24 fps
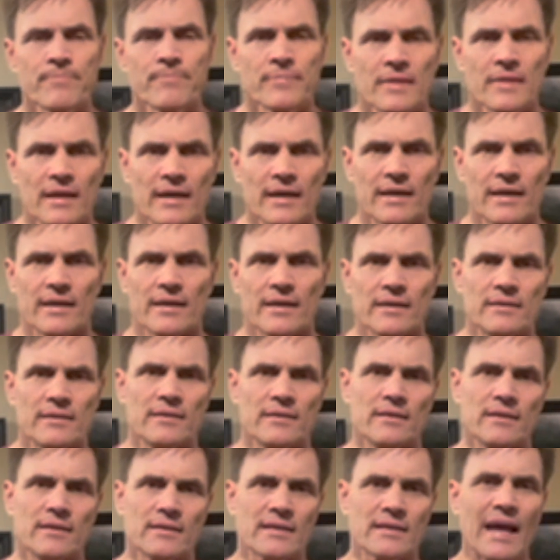
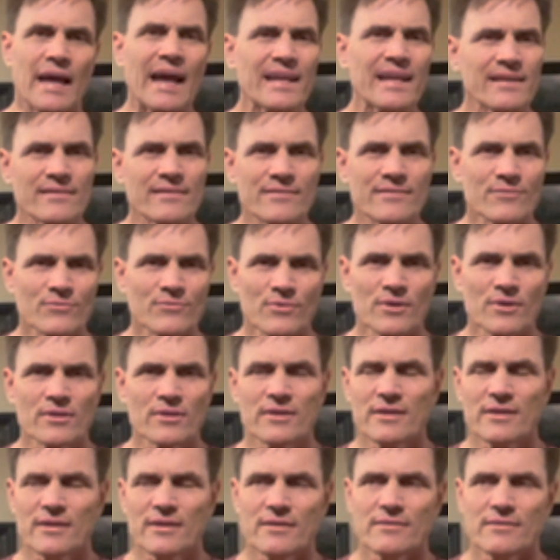and it kind of
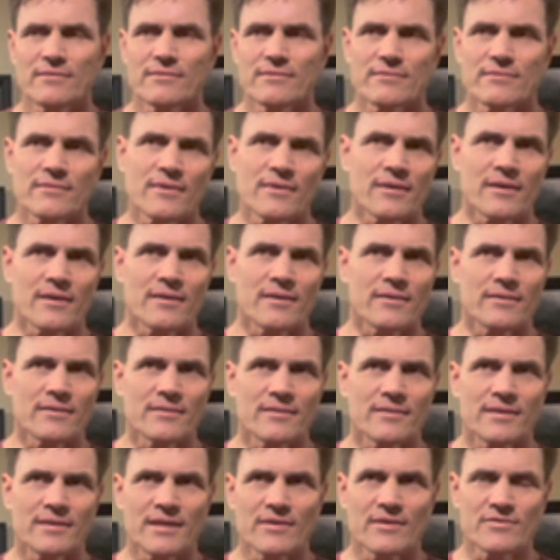really uh,
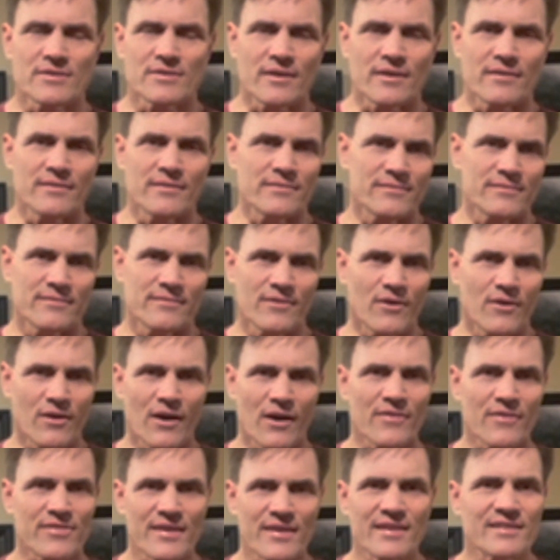gives a
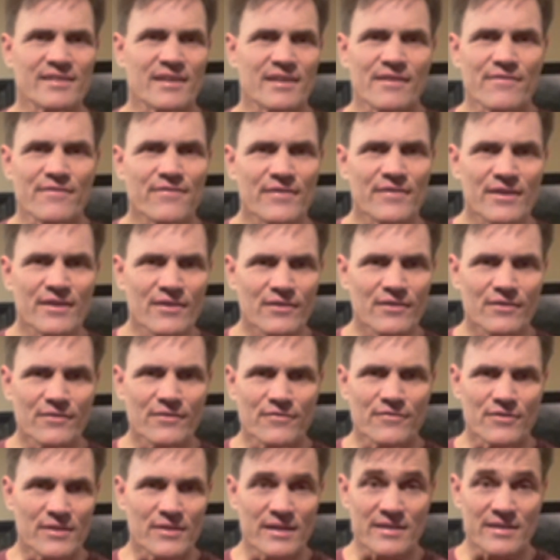authentic feel
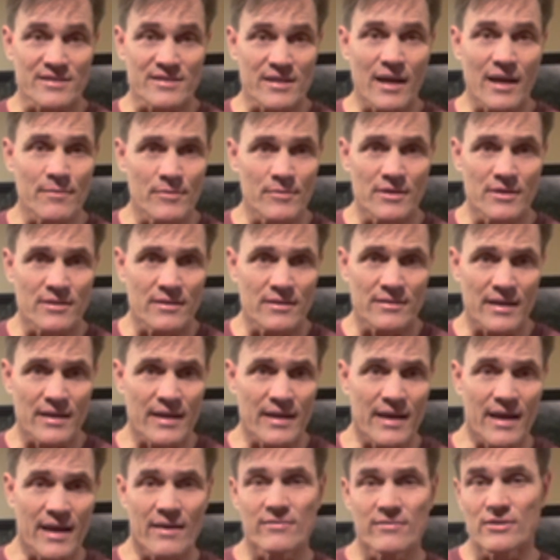for the excitement that they
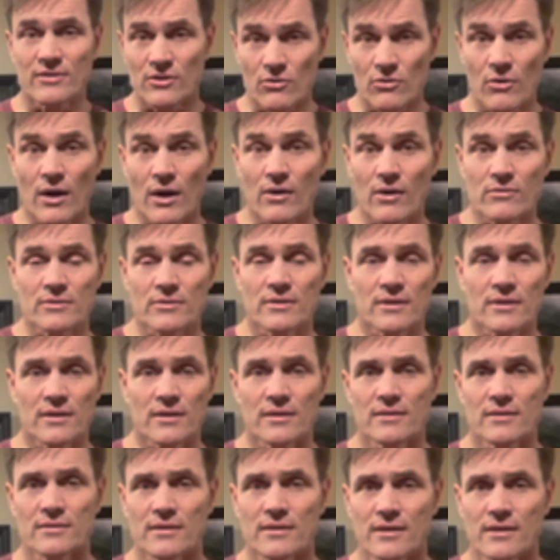have to go out
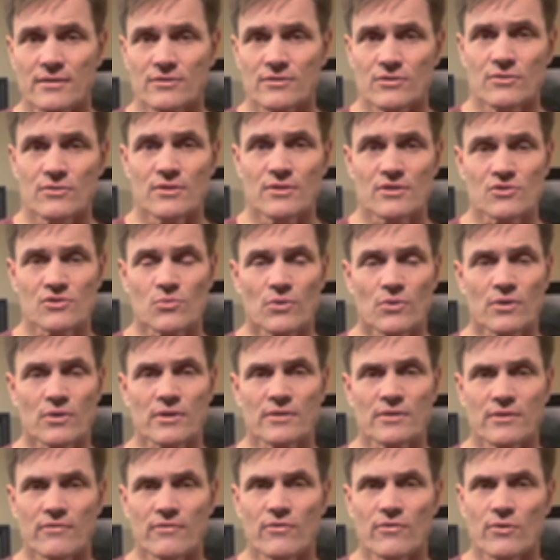and and do this work
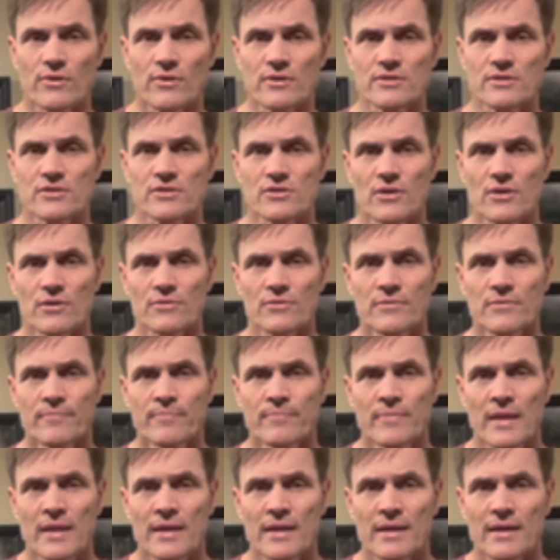in the forest. So
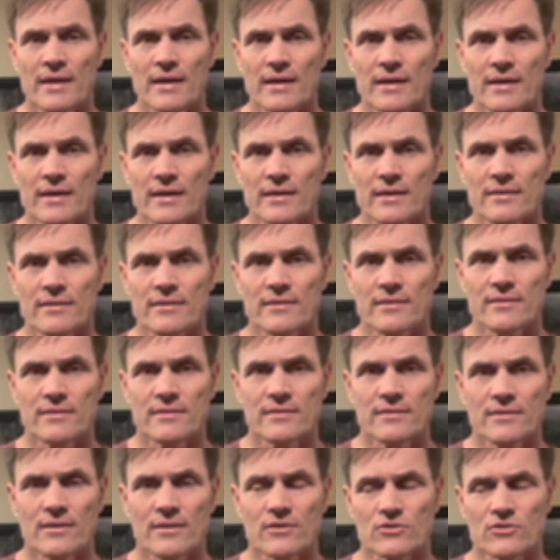uh,
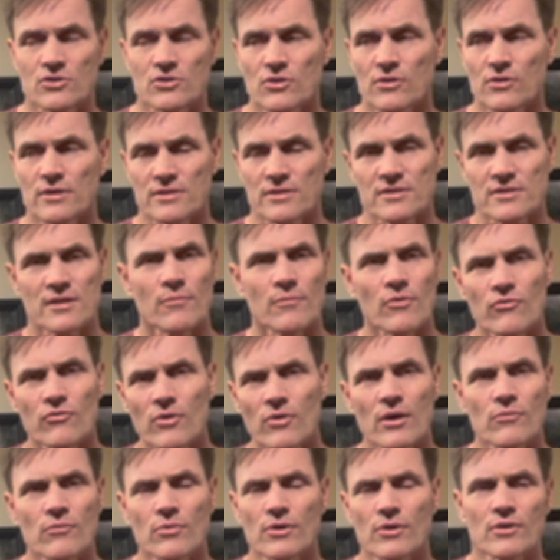they'll show you some of
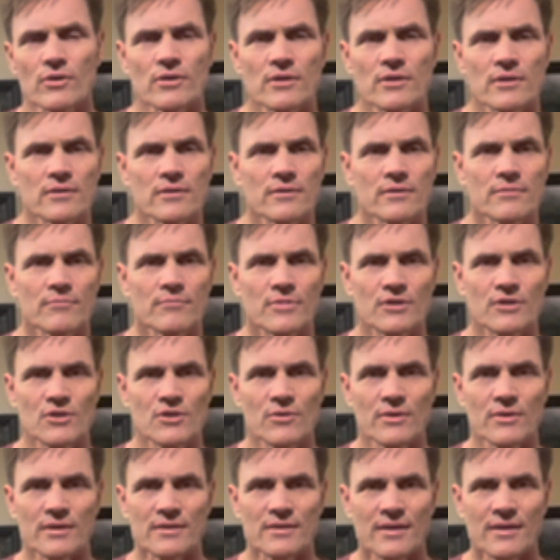what we're gonna be
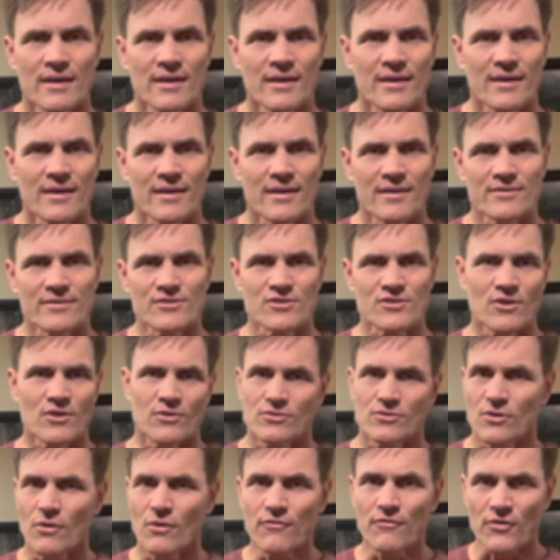doing. And so
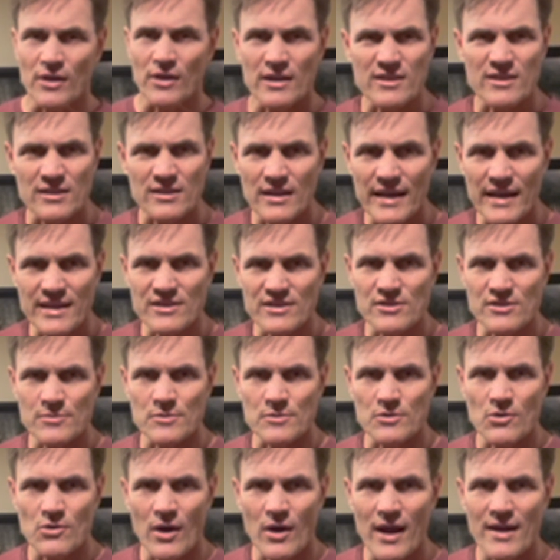don't forget to like and
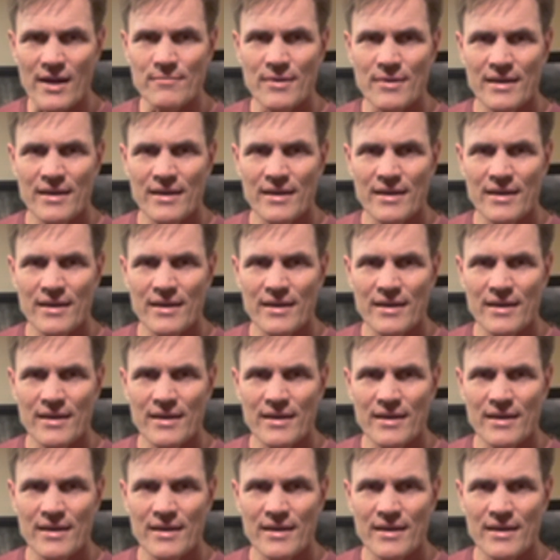subscribe.